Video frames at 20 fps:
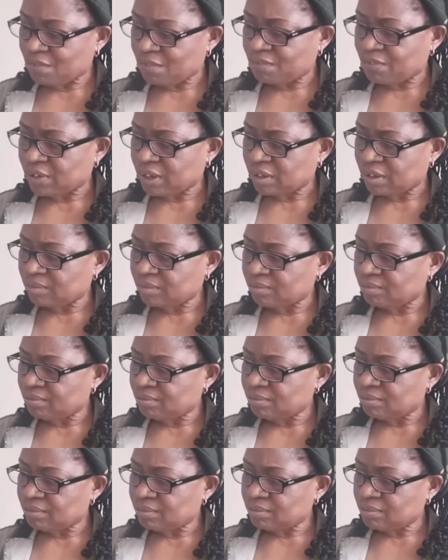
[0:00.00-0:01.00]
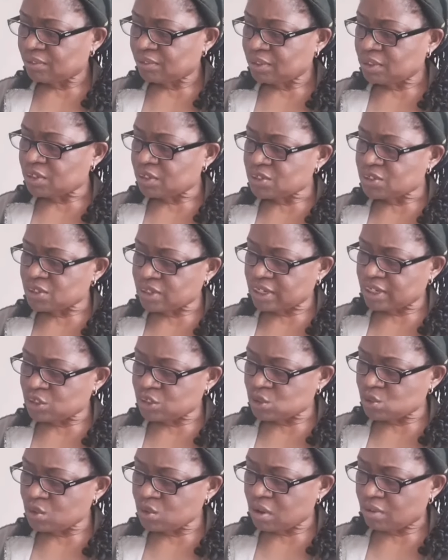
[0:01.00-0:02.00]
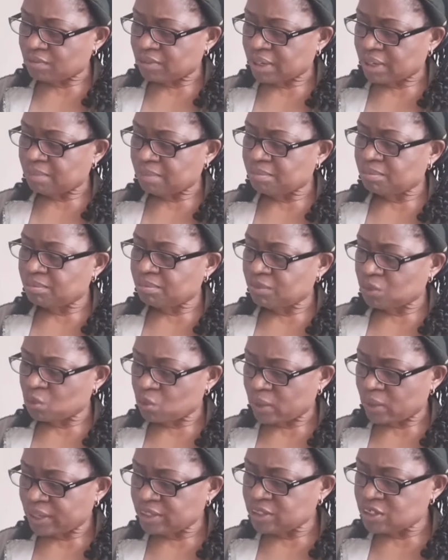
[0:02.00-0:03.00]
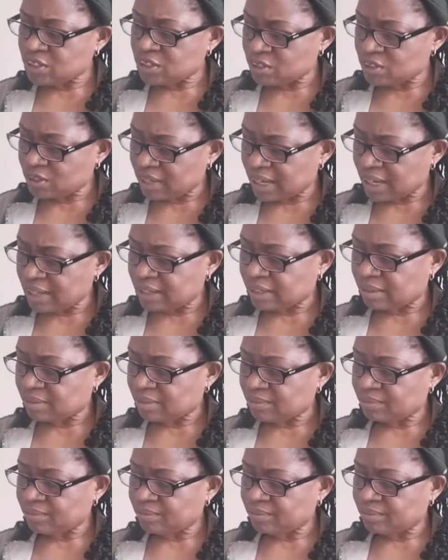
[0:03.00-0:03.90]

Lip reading: offering." So the two of them went together.